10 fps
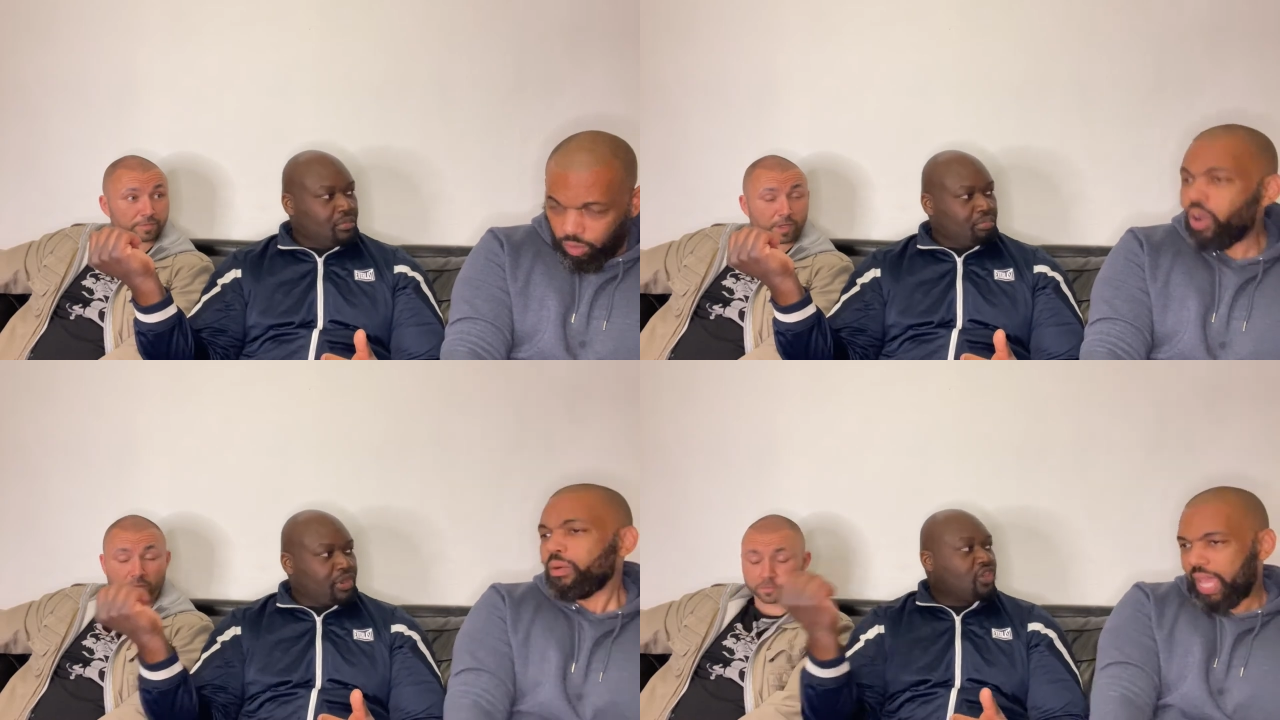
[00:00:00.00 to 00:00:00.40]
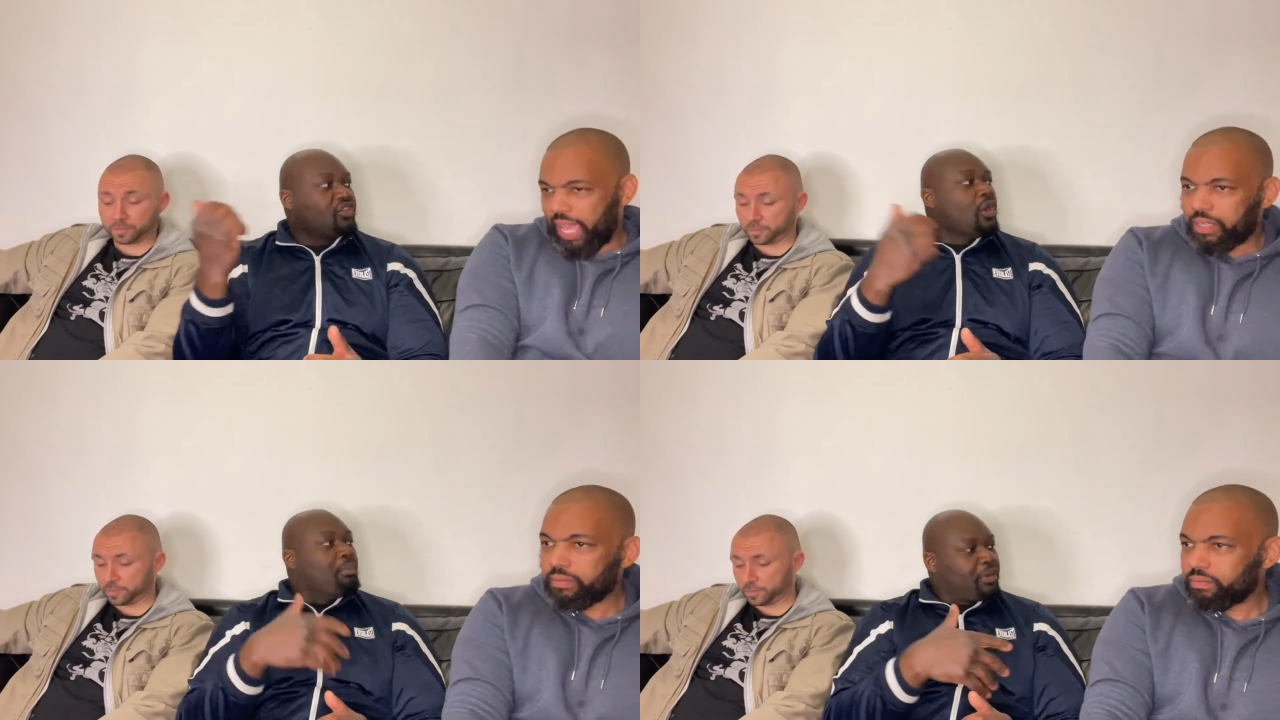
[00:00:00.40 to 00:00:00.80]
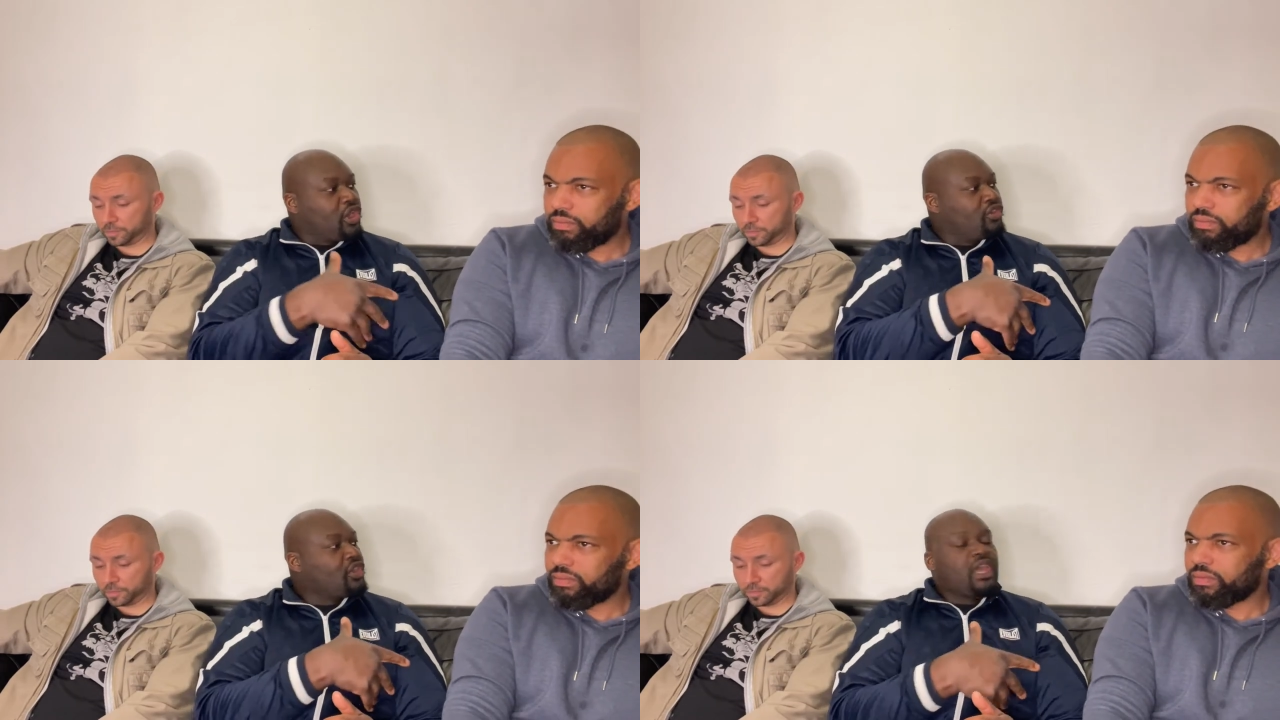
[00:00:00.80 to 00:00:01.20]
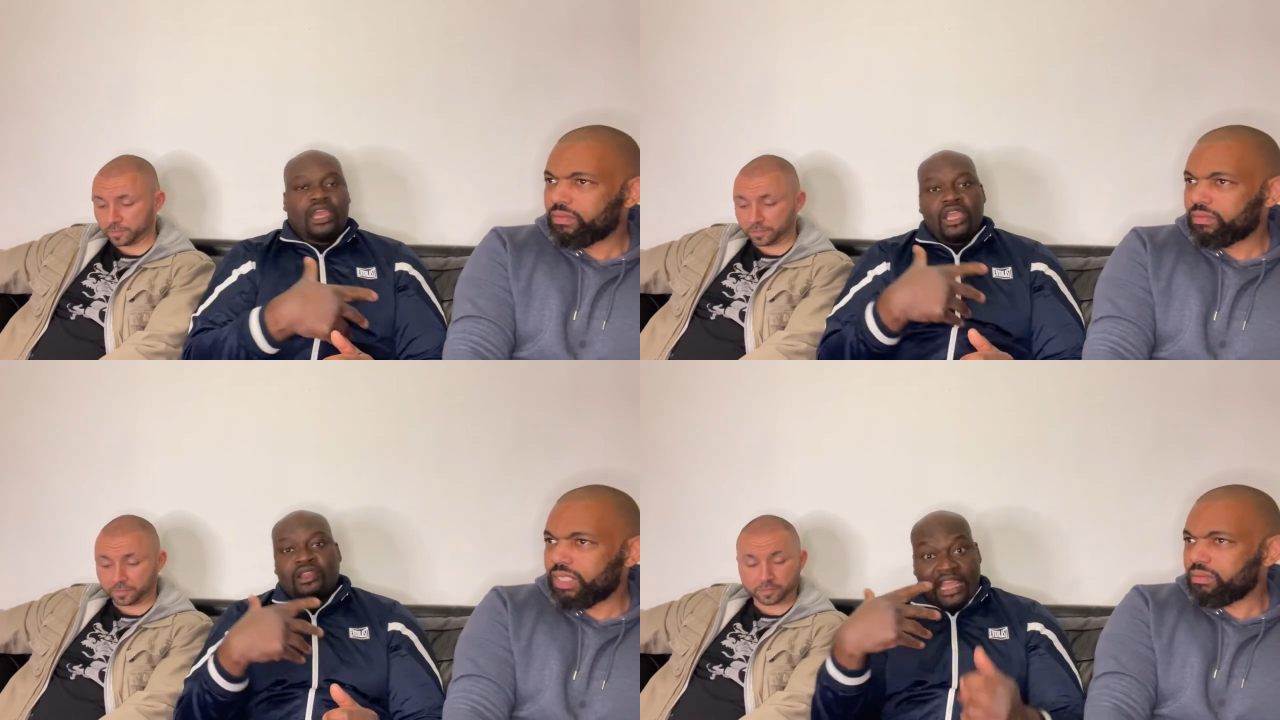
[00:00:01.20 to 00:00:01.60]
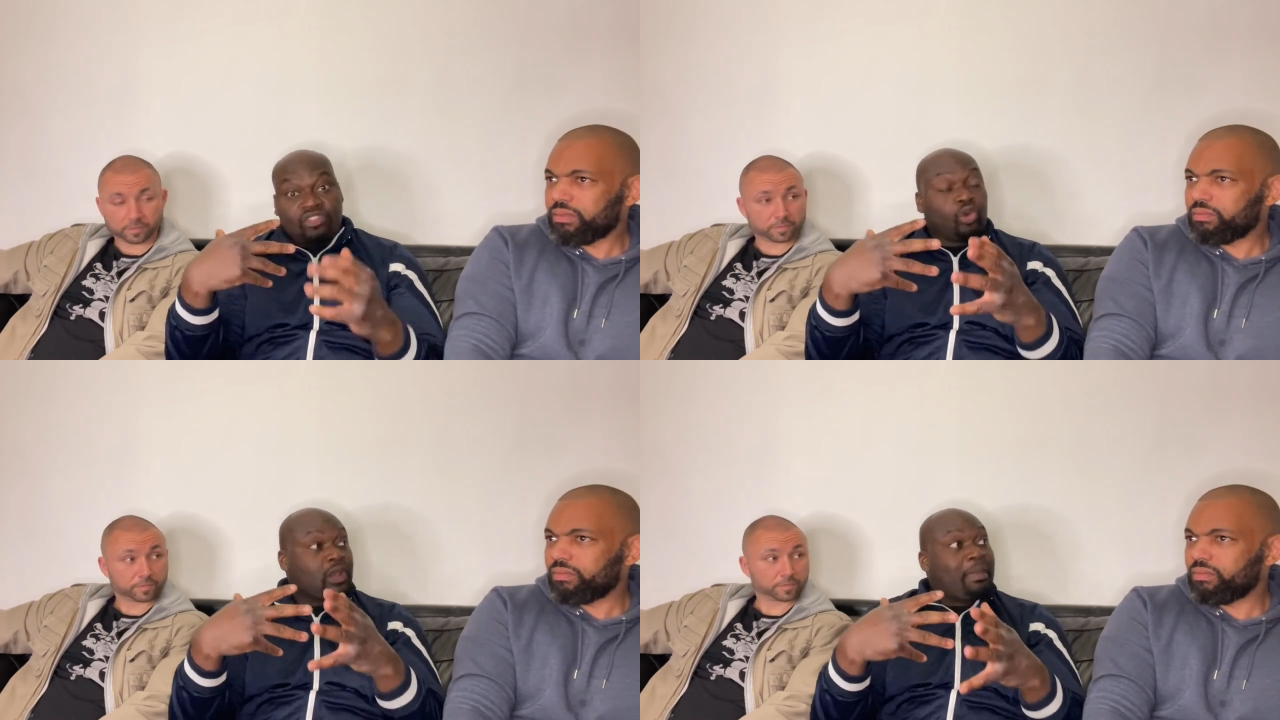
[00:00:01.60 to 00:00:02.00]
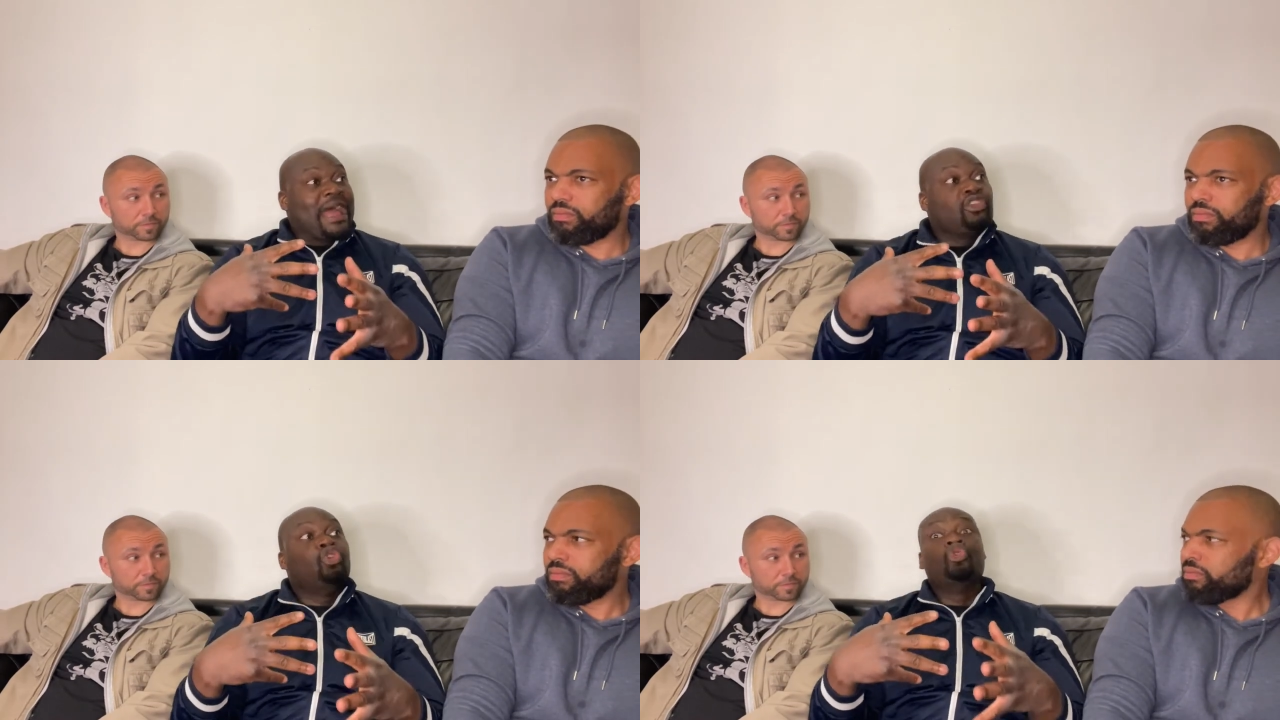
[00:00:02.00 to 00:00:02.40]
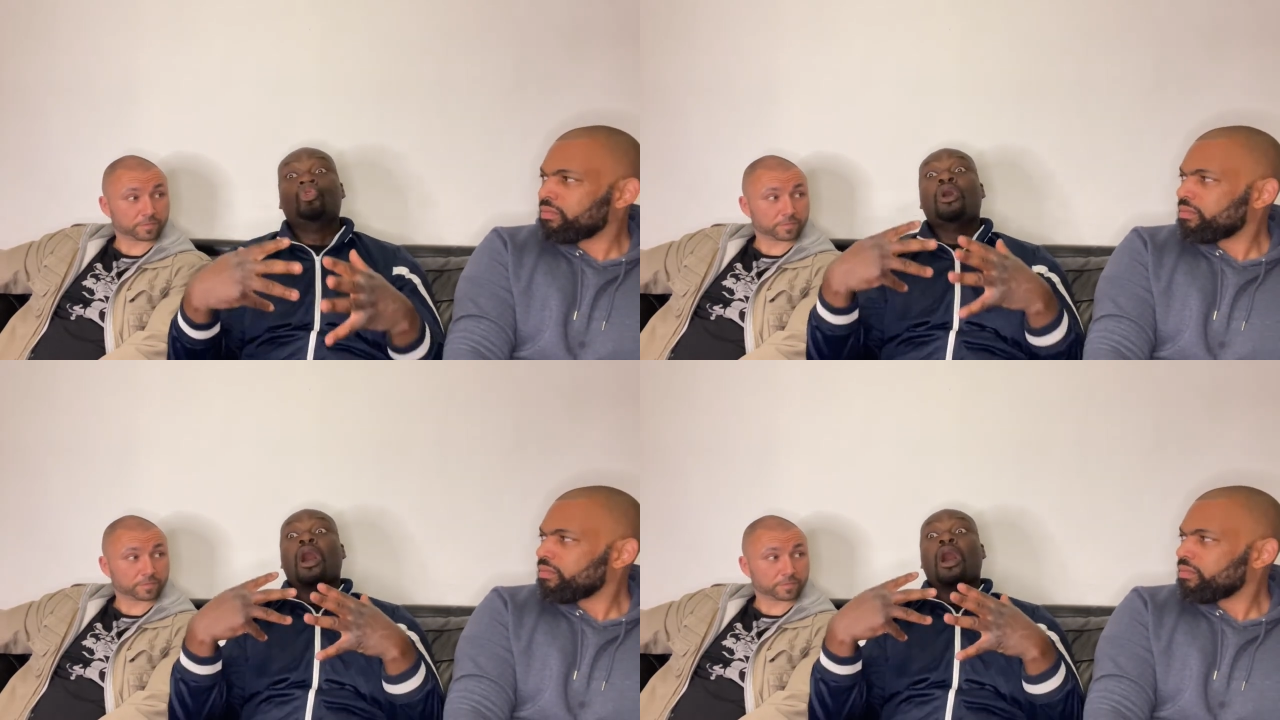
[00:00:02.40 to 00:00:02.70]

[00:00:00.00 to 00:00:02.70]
Speaker 1: Well, okay. because because they're talking about you,